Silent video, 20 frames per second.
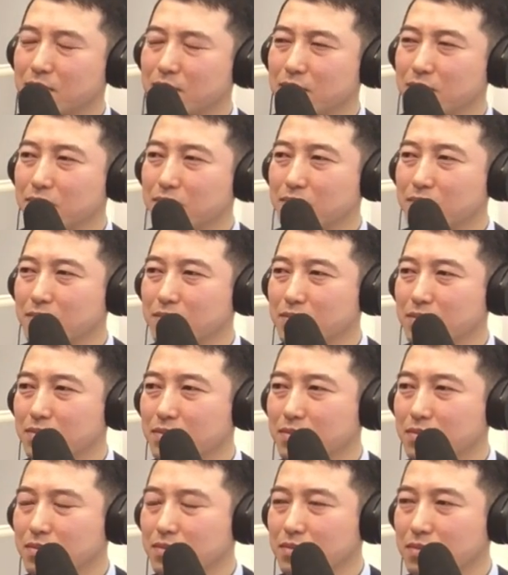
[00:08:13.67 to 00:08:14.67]

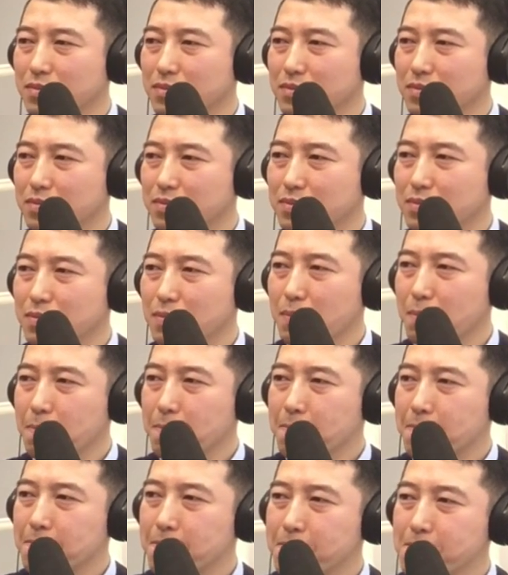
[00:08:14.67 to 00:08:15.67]

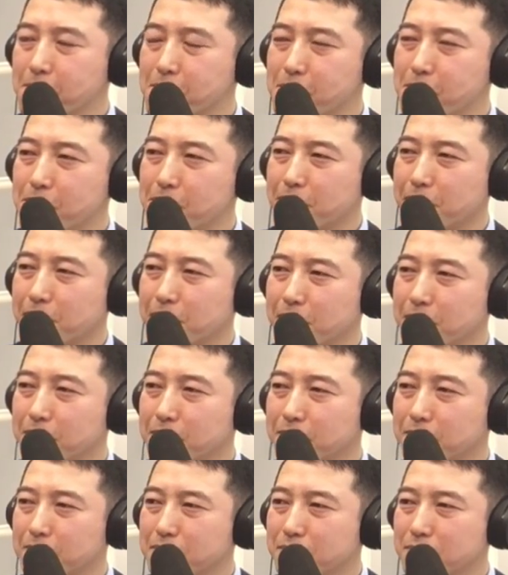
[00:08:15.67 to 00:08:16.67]

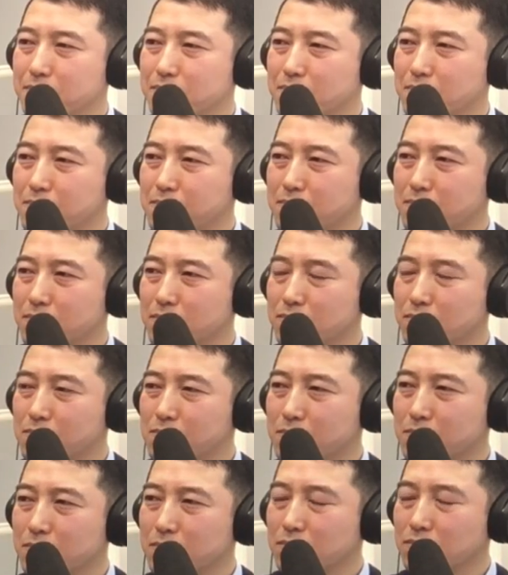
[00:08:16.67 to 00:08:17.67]

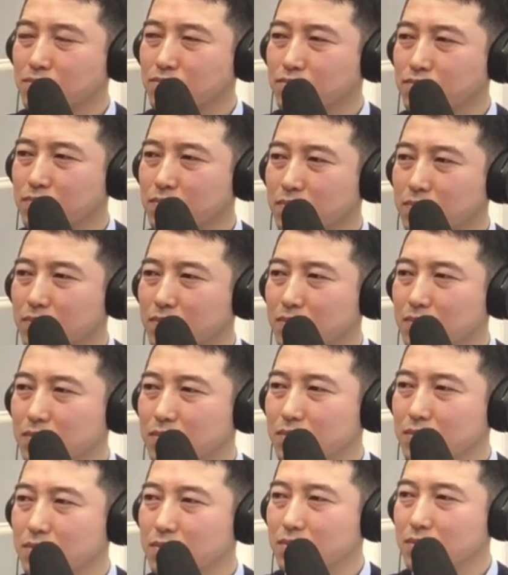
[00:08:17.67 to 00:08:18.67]

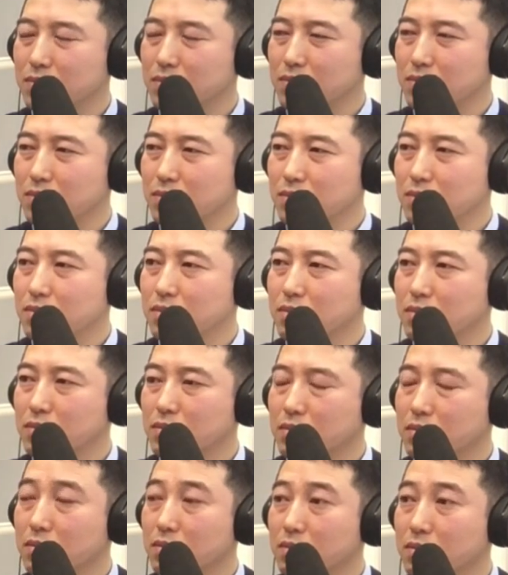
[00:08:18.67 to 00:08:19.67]

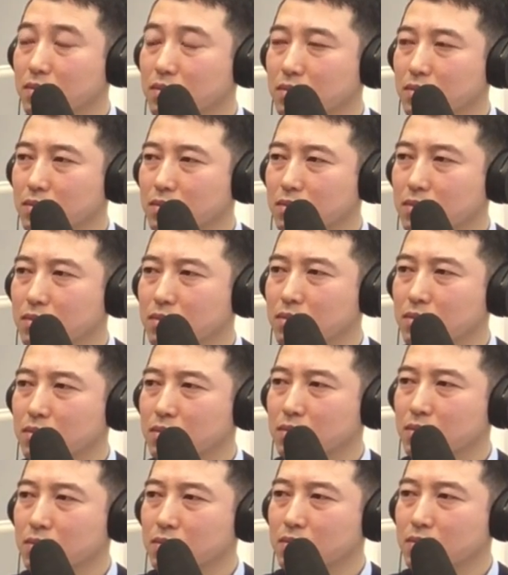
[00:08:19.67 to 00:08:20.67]

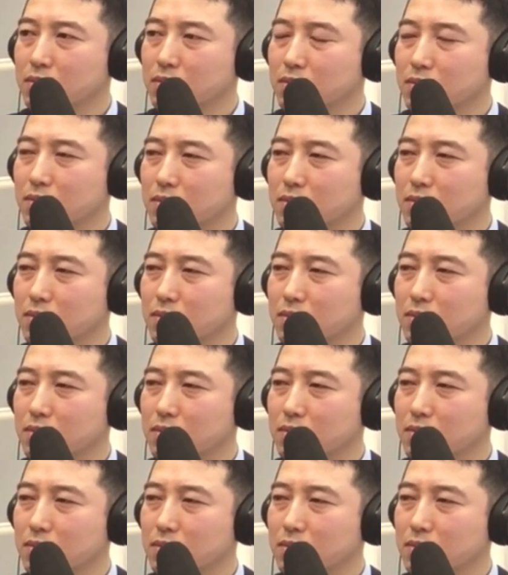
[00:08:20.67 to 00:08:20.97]
This person isn't speaking.